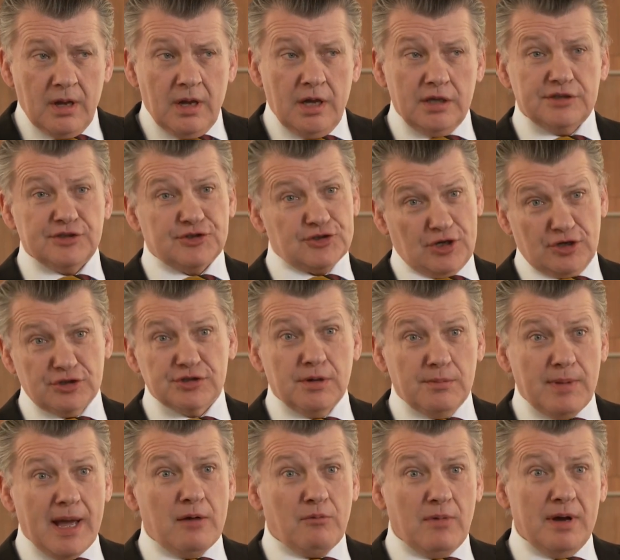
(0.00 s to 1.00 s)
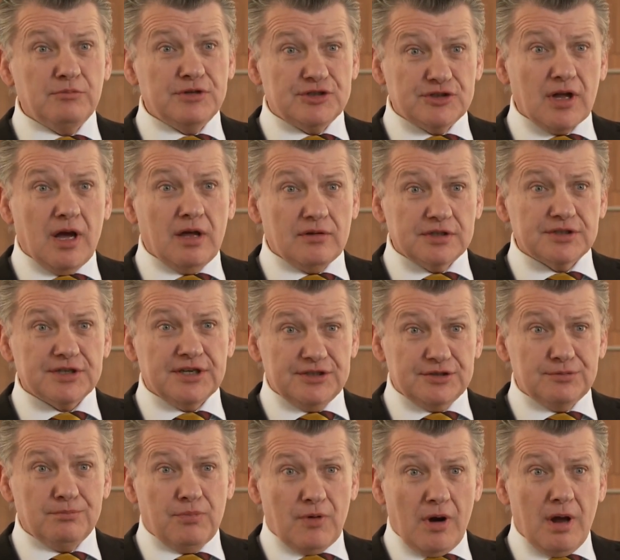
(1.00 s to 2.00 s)
A discussion about when we start the
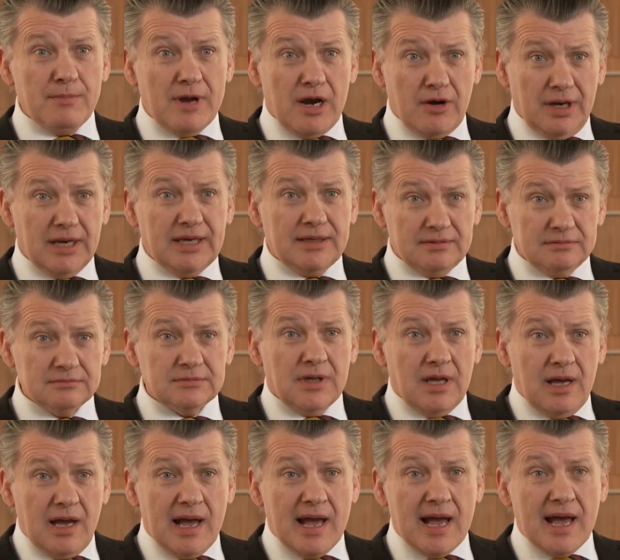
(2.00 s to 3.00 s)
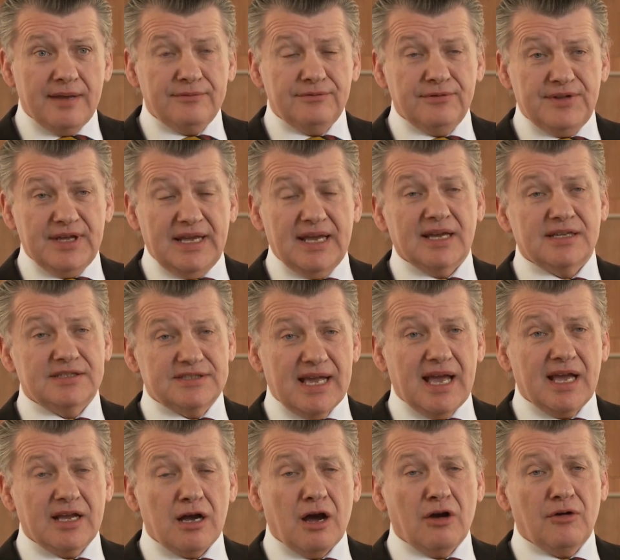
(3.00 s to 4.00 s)
season primarily. Yeah. And the
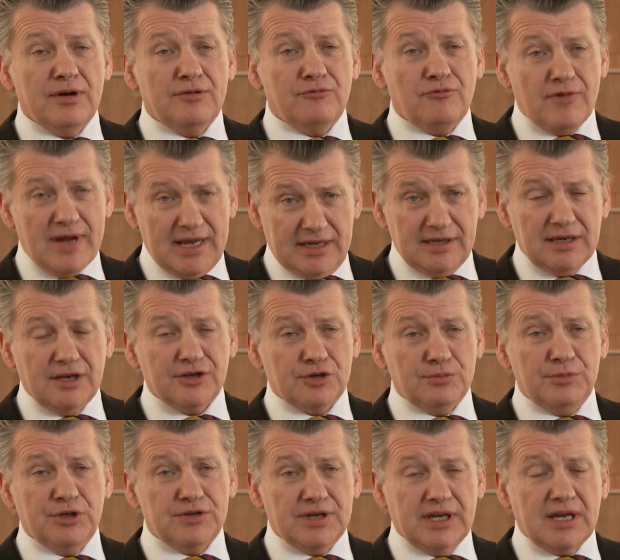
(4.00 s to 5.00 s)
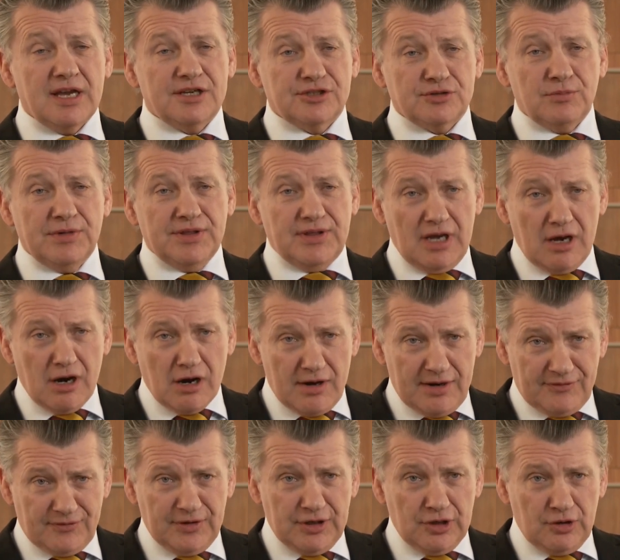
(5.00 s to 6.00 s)
exec are in regular communication with the
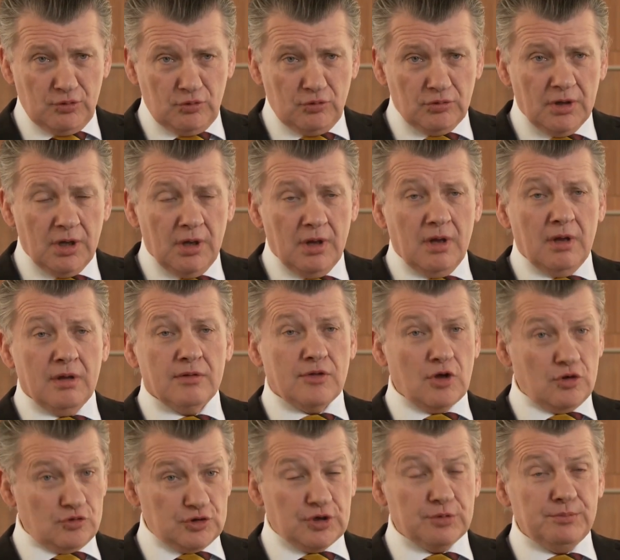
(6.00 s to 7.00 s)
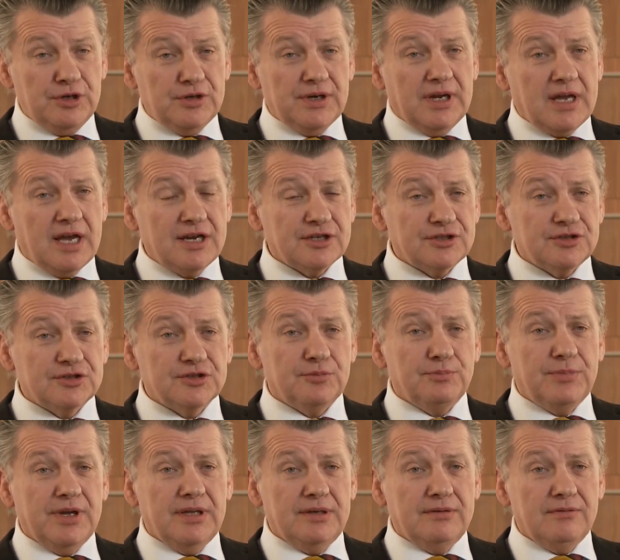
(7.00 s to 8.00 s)
RFU. Those communications
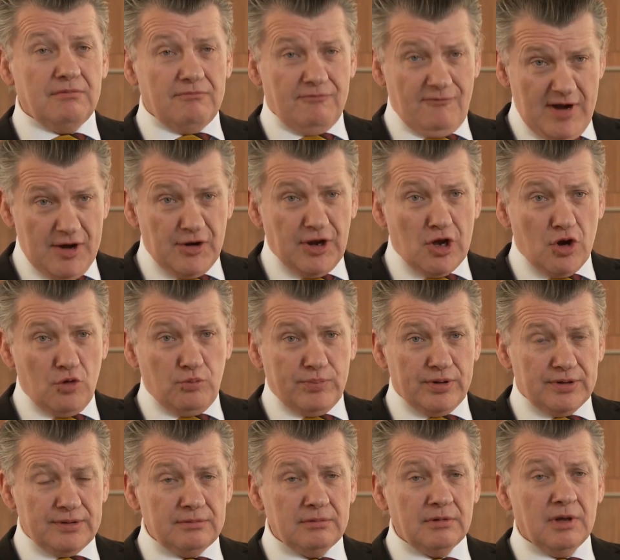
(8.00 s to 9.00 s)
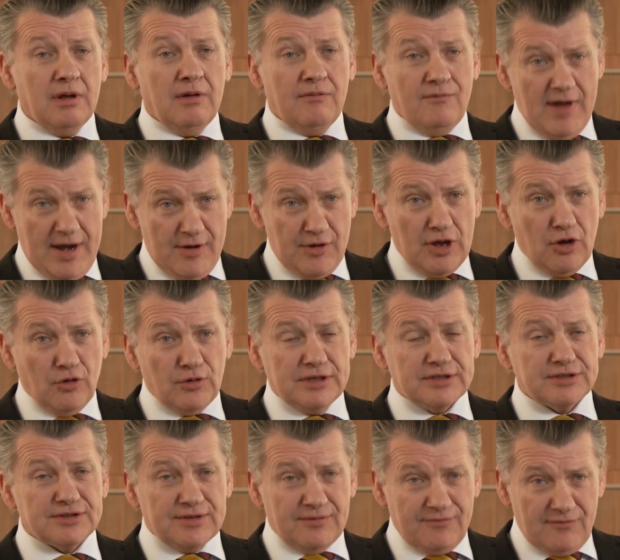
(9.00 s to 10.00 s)
have been very open, very
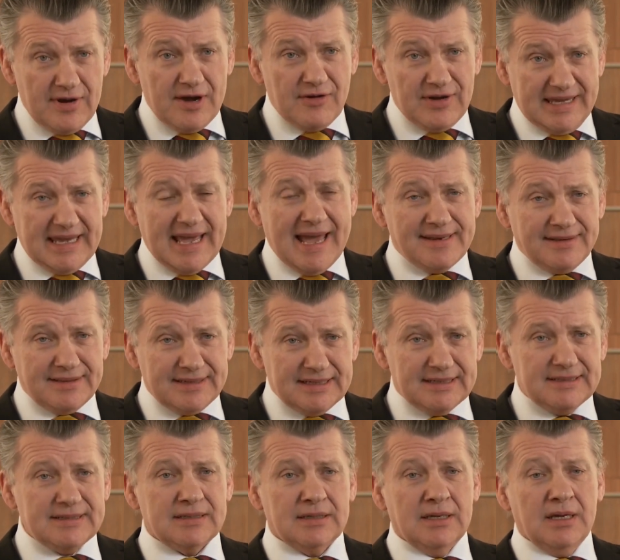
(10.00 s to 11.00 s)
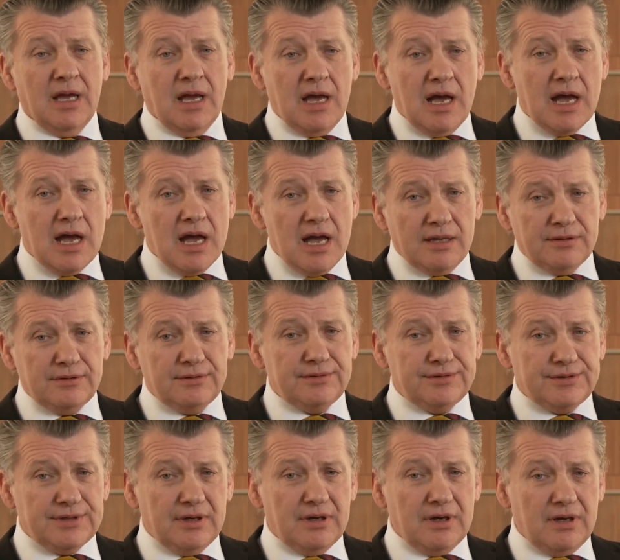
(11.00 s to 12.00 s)
honest and very candid,
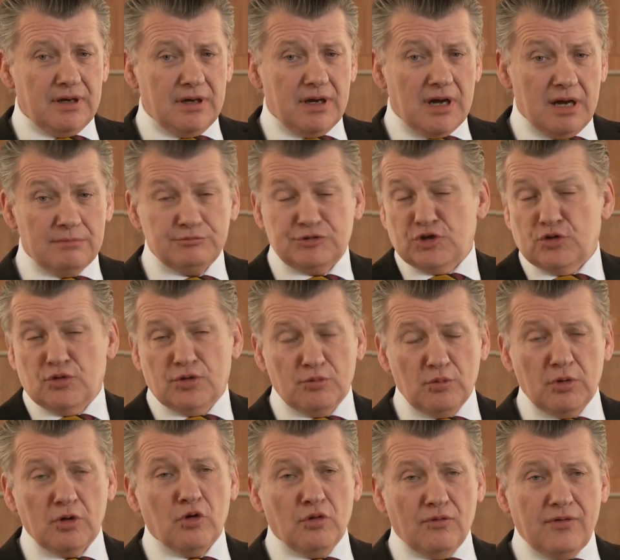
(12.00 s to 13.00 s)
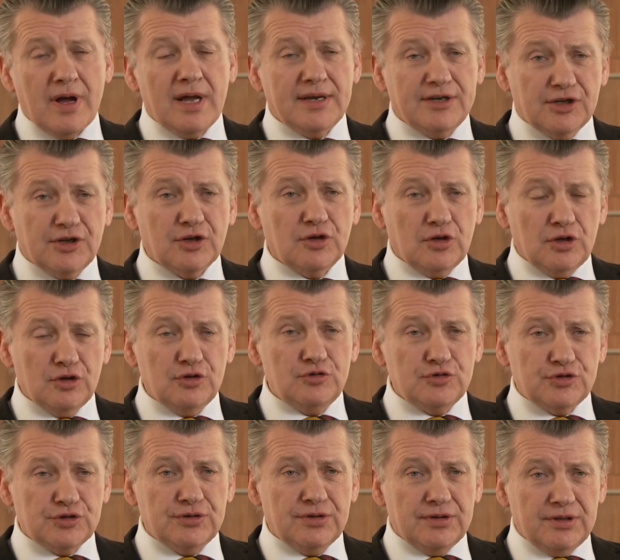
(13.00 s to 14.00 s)
and I'm sure that we'll all find a
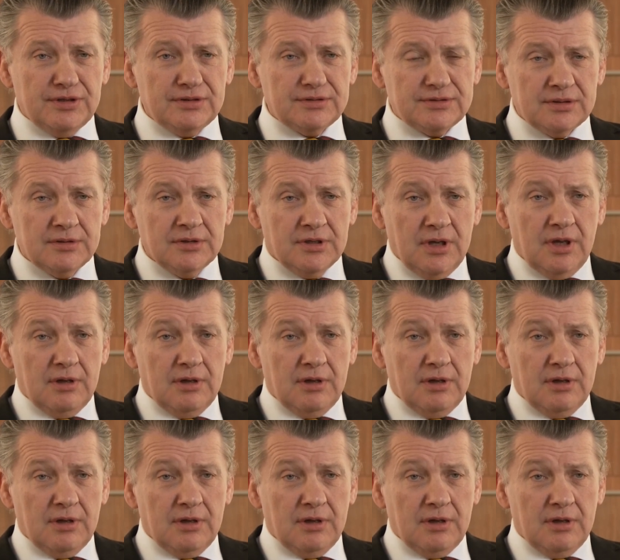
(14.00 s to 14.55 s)
conclusion that